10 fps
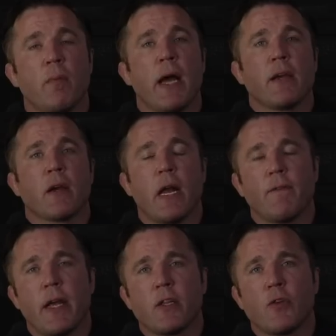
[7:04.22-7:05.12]
mic, you're going to
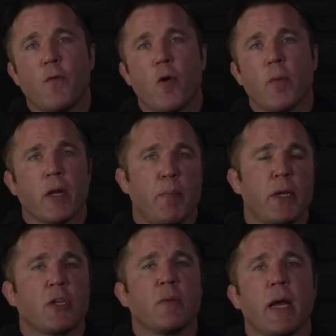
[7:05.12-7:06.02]
have to answer for them. You're going to
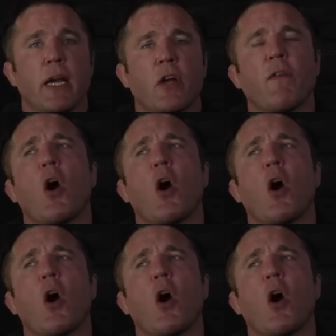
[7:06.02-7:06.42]
piss some guys off.